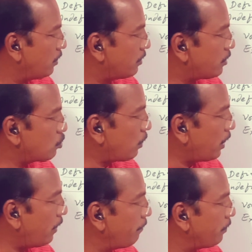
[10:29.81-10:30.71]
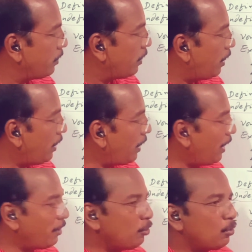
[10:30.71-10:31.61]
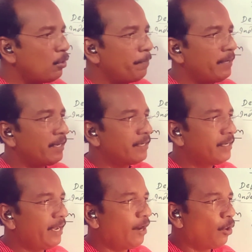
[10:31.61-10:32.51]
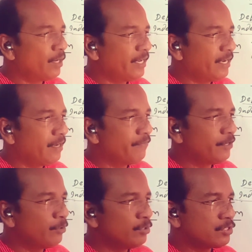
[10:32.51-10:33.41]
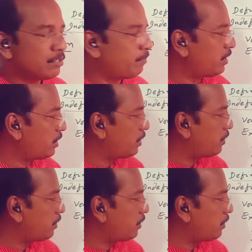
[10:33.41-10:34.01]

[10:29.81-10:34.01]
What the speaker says: That's why a European, a article we used, but